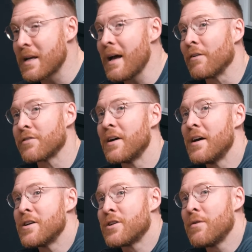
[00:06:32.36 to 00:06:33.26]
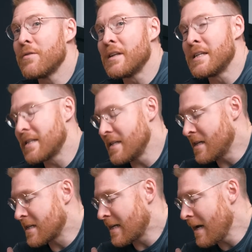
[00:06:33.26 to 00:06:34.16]
Yeah. So this
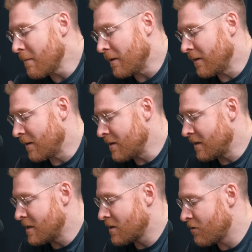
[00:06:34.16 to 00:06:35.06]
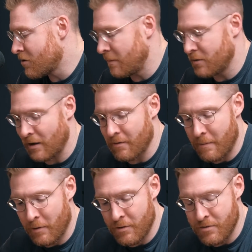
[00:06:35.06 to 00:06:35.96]
statement that is so true. I'm trying to
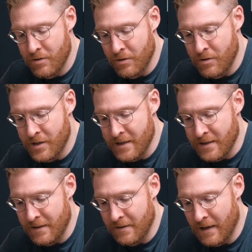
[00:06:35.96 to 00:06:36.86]
remember who says it.